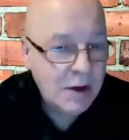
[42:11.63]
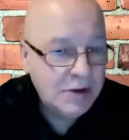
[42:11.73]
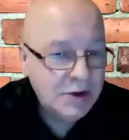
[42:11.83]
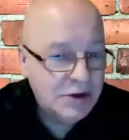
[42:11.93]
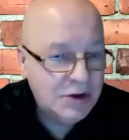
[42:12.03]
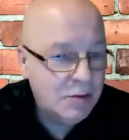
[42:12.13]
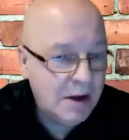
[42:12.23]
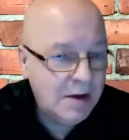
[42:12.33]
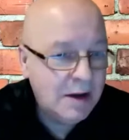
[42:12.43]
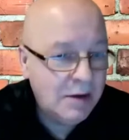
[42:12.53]
did you
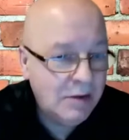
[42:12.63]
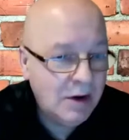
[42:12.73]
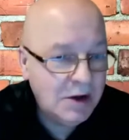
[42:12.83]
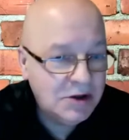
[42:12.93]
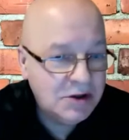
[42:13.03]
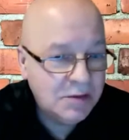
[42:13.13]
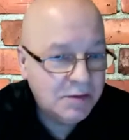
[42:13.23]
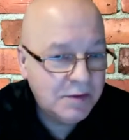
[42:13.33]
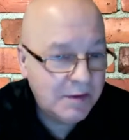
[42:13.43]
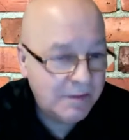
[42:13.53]
mend that relationship
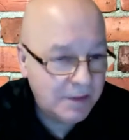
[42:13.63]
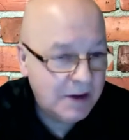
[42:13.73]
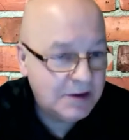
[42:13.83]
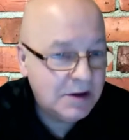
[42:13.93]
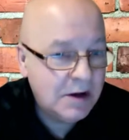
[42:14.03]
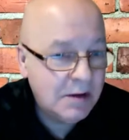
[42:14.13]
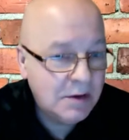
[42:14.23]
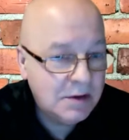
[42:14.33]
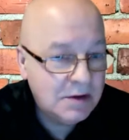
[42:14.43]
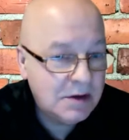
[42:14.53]
uh, from that time?
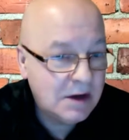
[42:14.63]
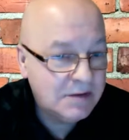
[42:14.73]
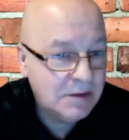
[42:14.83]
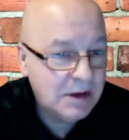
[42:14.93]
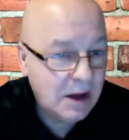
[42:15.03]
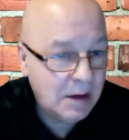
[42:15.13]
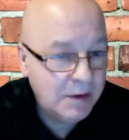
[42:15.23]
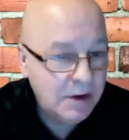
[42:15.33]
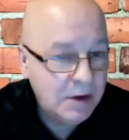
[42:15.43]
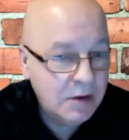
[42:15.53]
Did you have somebody
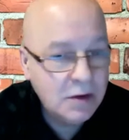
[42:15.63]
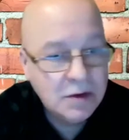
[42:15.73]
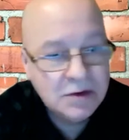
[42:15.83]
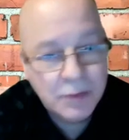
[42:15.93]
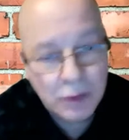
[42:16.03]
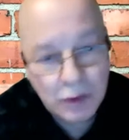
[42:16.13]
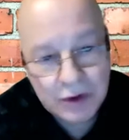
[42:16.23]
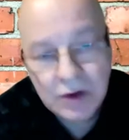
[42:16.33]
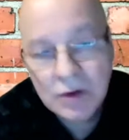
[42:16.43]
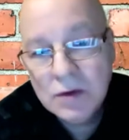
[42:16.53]
helping you or
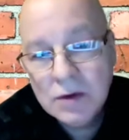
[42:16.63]
supporting you?